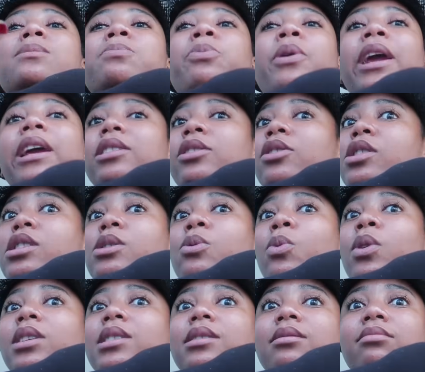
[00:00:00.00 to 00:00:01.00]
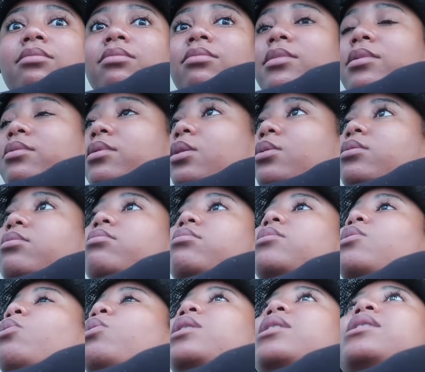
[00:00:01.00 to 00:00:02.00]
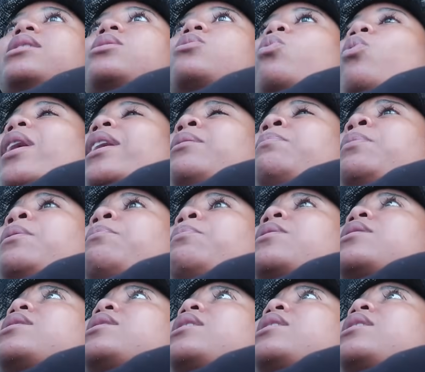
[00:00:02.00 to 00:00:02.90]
spray it because there was these white people